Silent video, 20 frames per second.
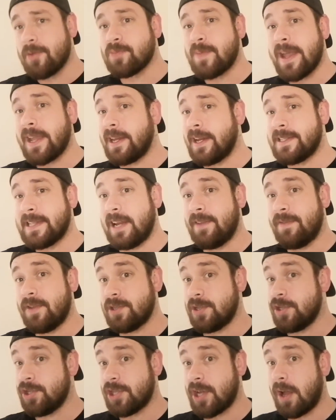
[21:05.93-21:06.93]
I was making a
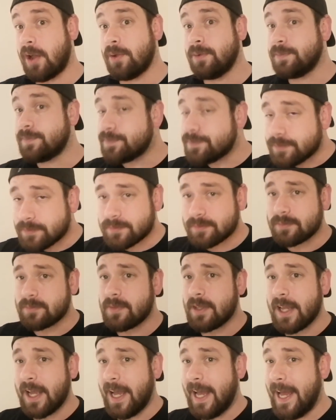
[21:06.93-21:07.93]
television show.
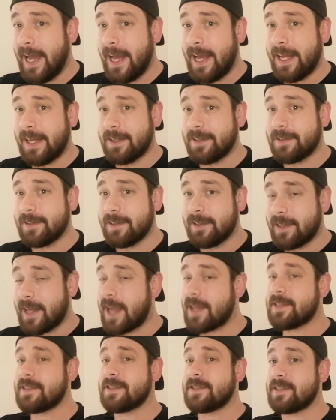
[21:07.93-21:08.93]
And
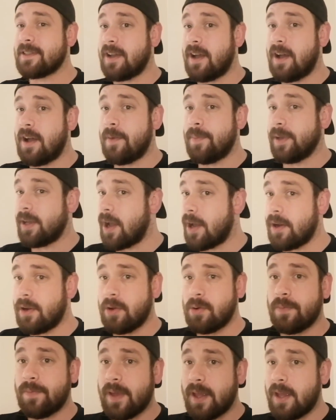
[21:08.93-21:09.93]
yes, I'll be going
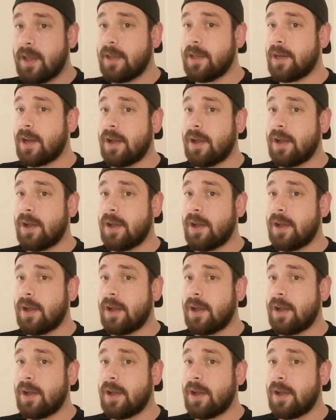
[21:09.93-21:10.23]
along with it.